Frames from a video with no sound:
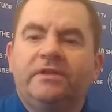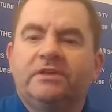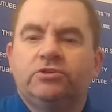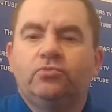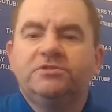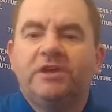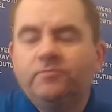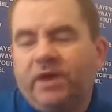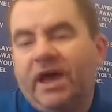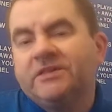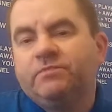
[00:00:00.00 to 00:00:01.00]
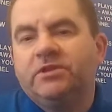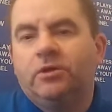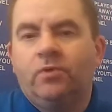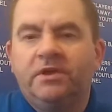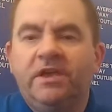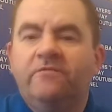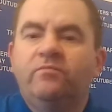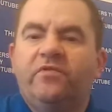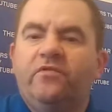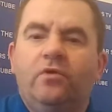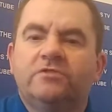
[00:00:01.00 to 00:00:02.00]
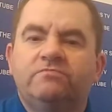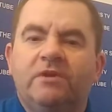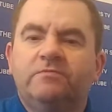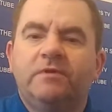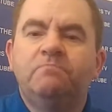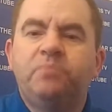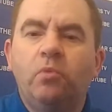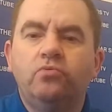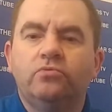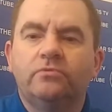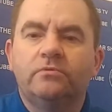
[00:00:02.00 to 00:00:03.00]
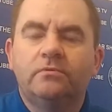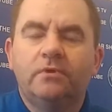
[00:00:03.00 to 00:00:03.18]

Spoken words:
and that's always has been that way, even before I was mostly born,